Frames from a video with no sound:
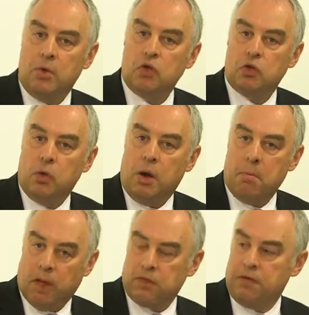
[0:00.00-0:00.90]
to a
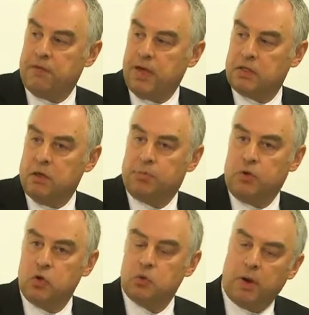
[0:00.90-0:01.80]
multi-factor
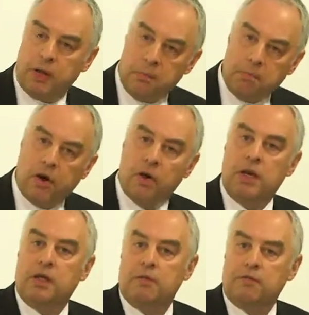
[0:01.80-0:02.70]
approach by
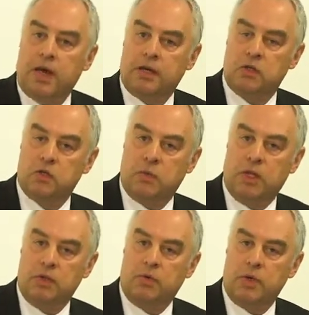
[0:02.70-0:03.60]
combining the factors
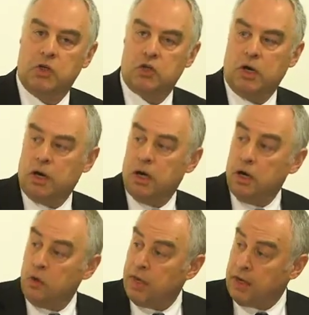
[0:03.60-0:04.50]
within the region. And I
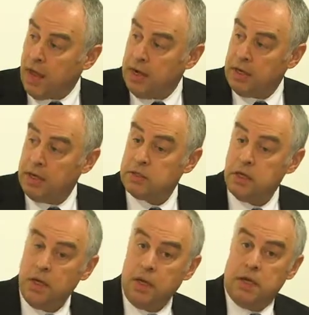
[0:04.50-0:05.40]
know that Aniket
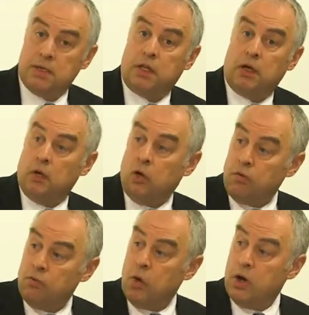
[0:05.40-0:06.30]
has done a lot
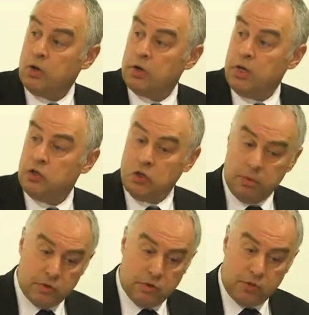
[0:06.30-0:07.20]
of work in
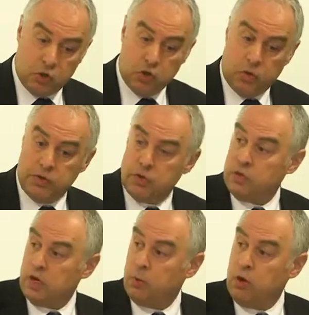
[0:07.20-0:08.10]
terms of the choices
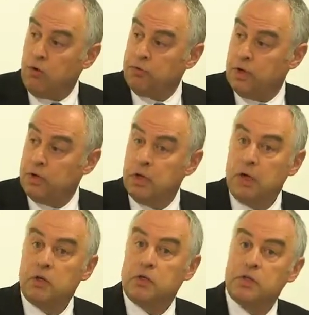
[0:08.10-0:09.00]
that we offer
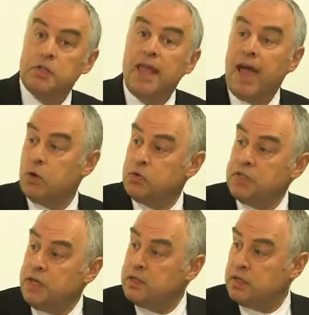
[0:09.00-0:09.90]
to see how
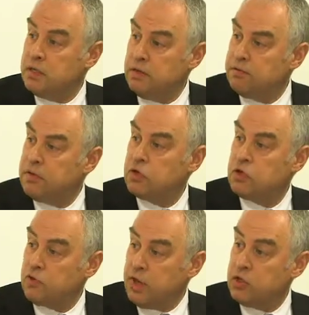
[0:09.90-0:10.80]
sensitive the
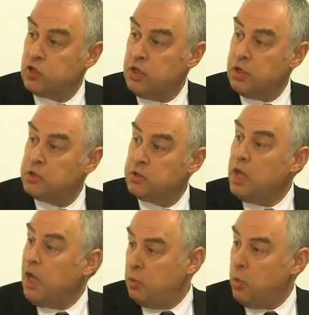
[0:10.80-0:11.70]
strategy is
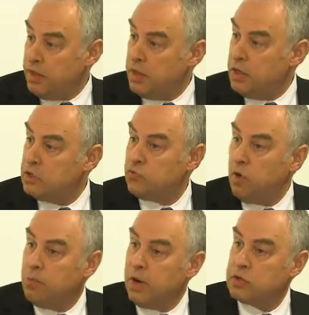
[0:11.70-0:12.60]
and whether it's
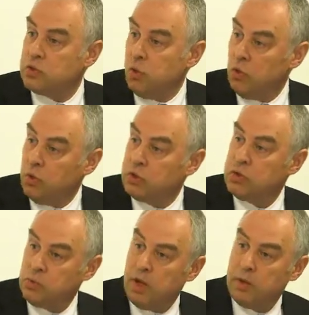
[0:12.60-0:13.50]
robust or not
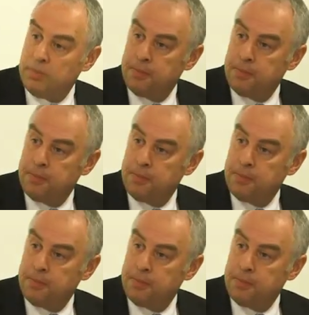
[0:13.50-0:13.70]
as well.